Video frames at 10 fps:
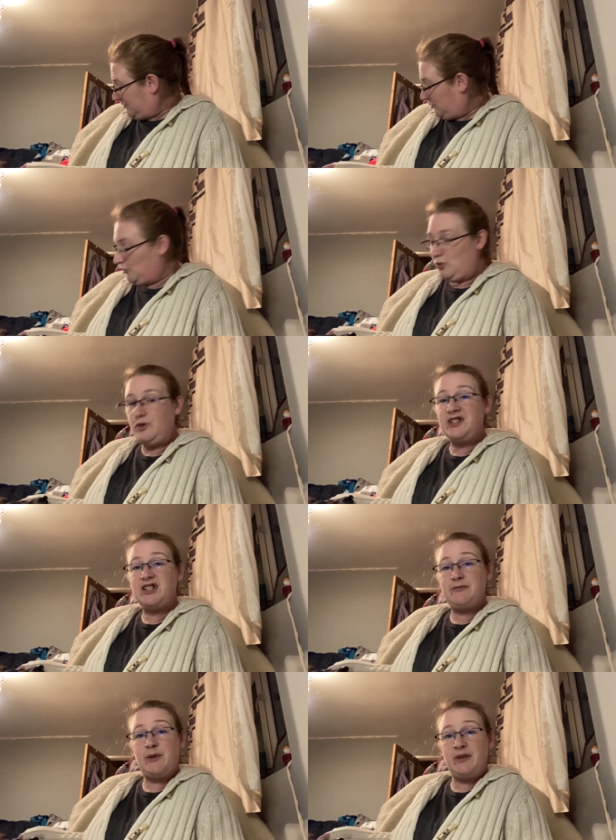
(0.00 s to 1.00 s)
Oh, it's
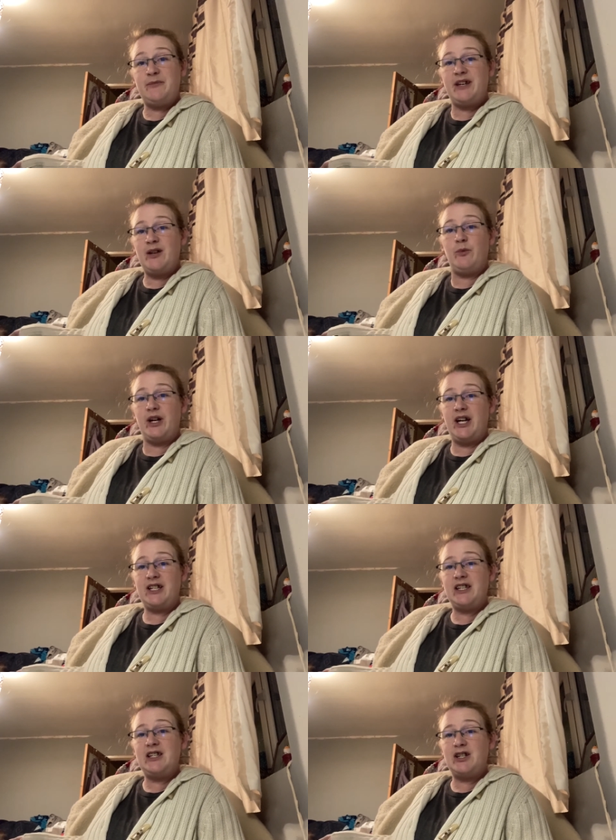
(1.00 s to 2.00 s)
because mummy's been at
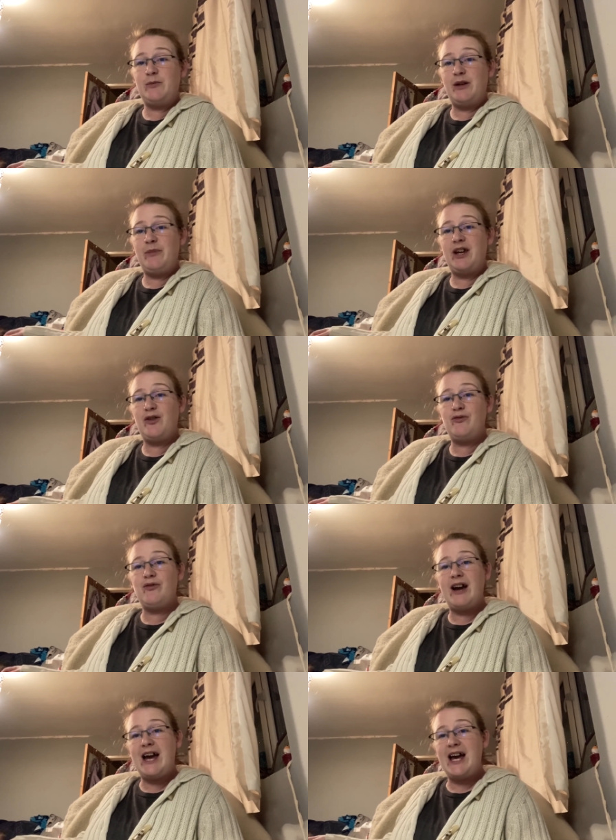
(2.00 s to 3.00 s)
work, so he's going to be a big
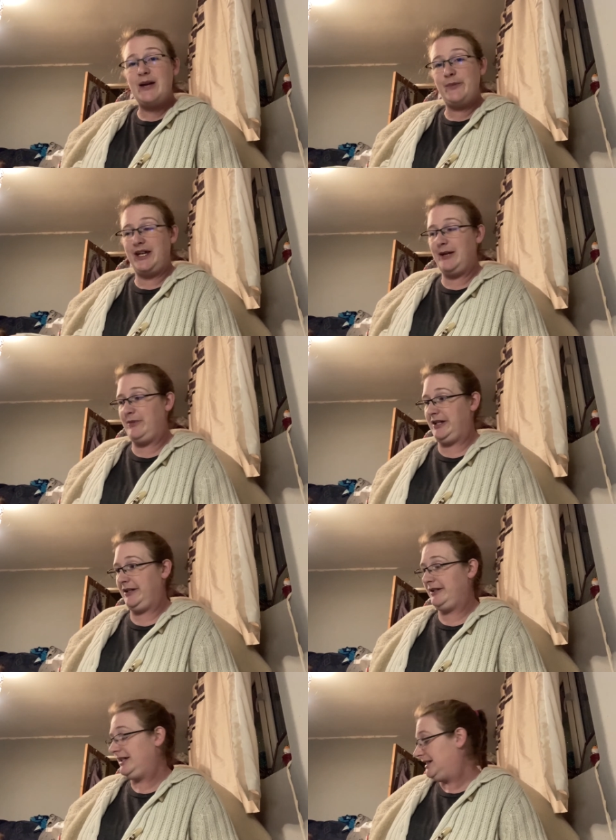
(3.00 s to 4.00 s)

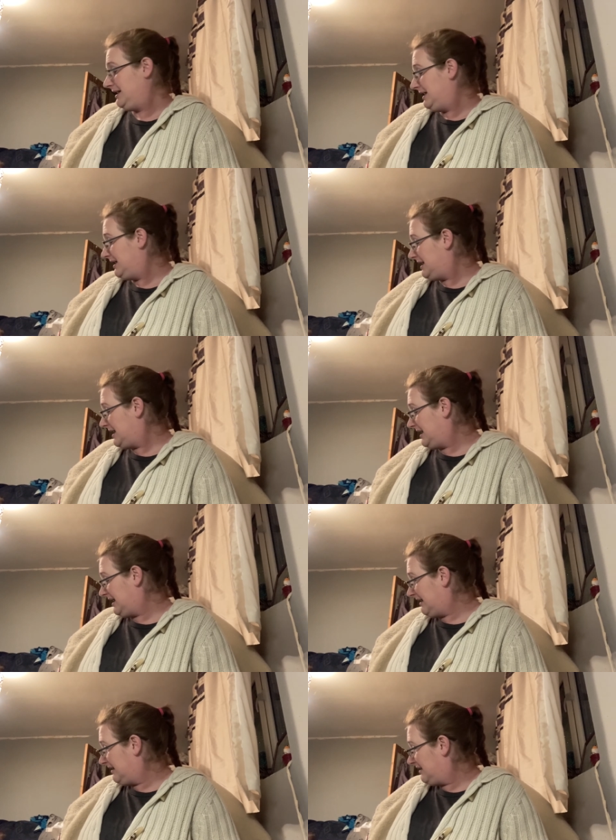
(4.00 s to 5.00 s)
baby, Aren't
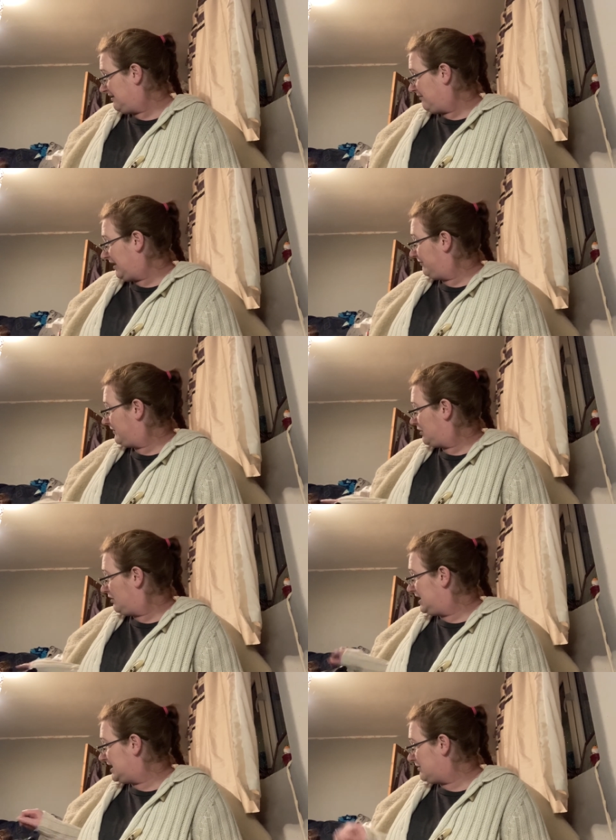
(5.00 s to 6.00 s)
you? Right,
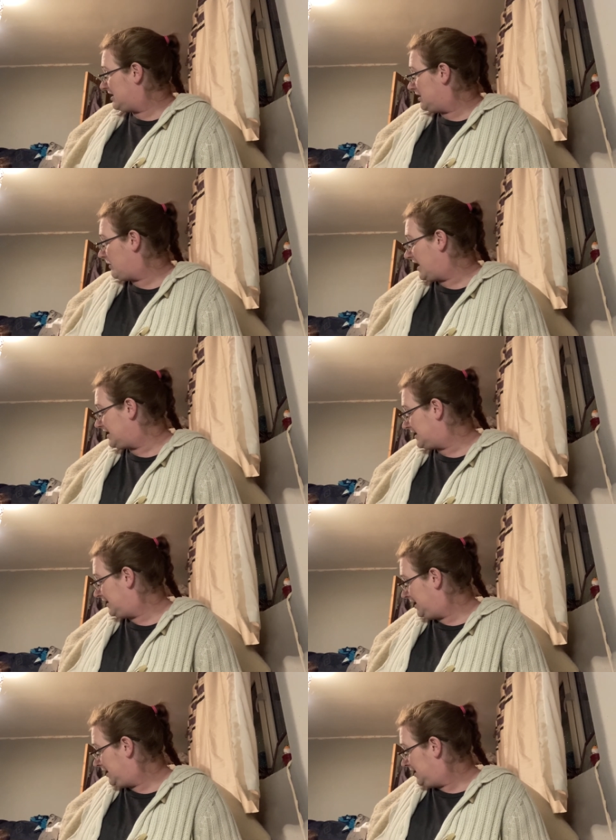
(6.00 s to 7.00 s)
go lay down in your bed.
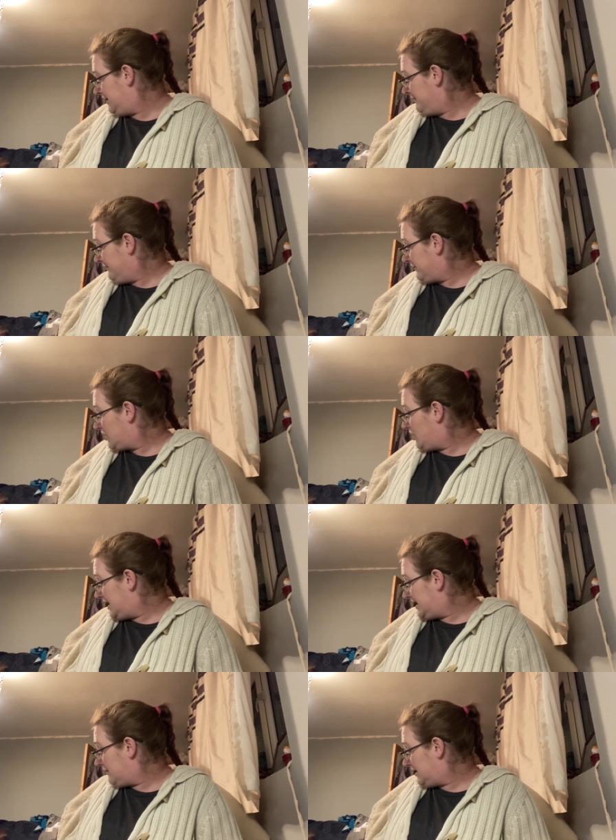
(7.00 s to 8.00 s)
Go
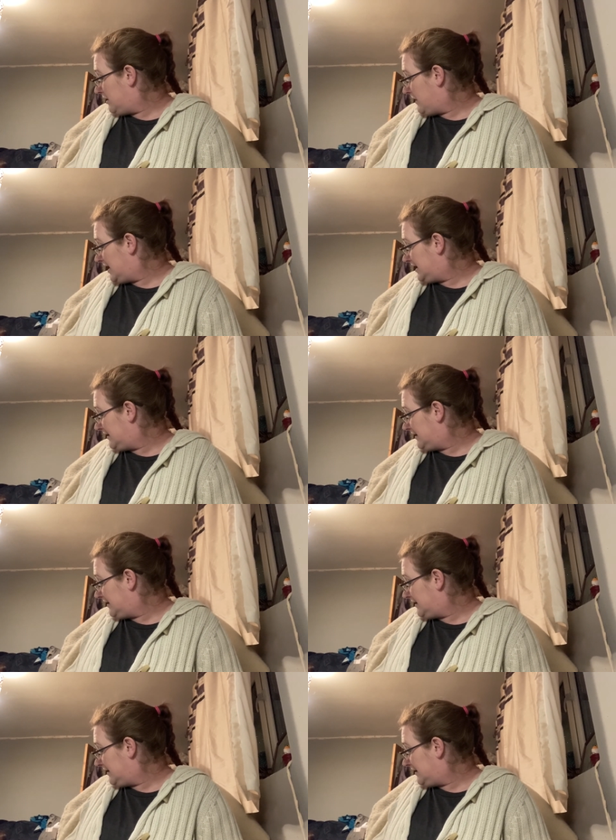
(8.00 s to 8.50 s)
lay down in your bed.